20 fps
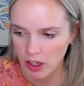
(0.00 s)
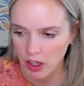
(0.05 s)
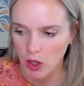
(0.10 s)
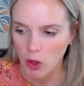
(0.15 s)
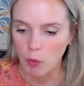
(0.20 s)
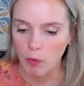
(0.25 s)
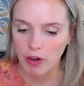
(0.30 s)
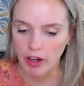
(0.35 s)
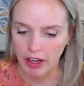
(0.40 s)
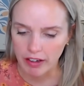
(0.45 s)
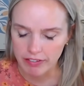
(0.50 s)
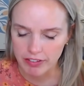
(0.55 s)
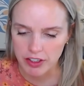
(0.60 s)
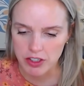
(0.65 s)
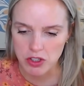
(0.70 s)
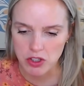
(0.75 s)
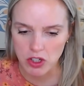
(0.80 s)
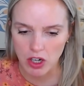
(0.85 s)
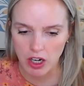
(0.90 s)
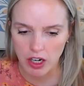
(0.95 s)
When I first
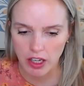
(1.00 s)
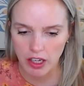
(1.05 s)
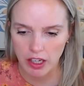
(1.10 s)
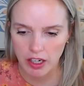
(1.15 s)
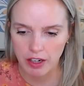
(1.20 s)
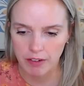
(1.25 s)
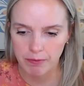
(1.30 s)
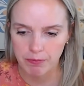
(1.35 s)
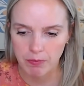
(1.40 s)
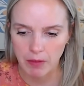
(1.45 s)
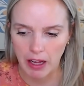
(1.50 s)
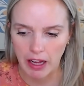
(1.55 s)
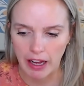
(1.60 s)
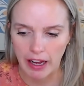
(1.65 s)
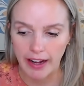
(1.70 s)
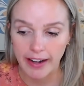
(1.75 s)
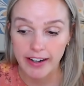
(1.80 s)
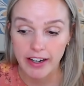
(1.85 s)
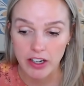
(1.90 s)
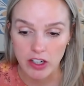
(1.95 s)
started,
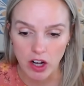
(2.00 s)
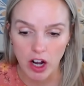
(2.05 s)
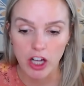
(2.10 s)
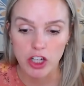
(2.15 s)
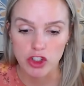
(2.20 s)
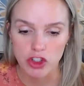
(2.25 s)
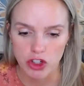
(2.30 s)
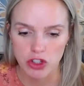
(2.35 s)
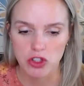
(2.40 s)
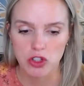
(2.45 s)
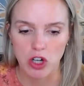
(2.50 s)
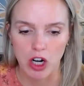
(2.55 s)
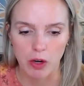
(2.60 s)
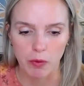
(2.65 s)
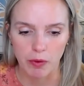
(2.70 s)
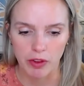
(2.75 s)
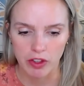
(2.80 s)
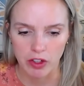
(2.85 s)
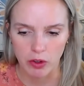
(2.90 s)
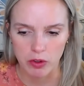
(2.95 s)
I did not just start
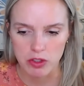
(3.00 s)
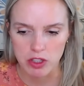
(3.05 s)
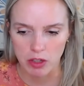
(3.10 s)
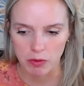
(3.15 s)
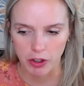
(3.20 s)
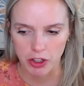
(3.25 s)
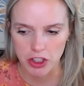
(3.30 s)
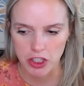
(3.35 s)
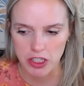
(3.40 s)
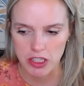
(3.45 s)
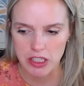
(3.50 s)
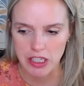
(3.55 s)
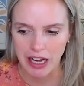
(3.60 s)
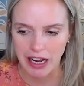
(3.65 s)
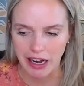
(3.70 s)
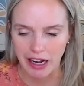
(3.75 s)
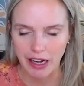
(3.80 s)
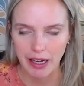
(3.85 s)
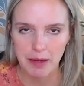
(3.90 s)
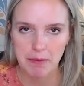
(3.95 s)
with notes and worksheets.
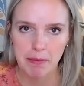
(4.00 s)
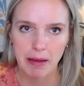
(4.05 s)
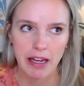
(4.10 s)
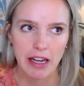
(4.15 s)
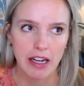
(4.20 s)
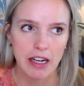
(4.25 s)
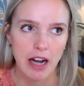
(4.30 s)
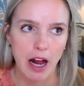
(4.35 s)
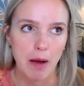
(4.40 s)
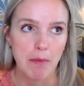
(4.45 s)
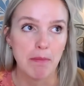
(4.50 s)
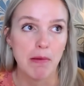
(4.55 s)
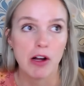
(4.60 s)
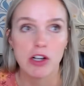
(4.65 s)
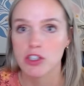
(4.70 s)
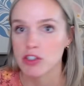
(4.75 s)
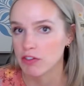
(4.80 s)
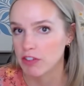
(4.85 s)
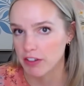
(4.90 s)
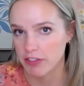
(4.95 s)
I made a
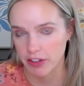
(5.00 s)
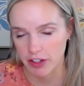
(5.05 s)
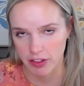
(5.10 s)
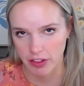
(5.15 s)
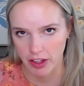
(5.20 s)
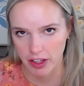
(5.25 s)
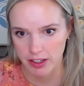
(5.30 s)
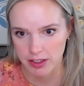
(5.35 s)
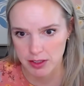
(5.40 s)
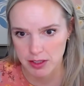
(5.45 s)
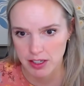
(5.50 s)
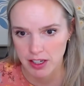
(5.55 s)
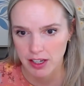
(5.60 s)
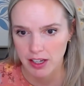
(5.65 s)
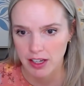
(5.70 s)
bunch of different things.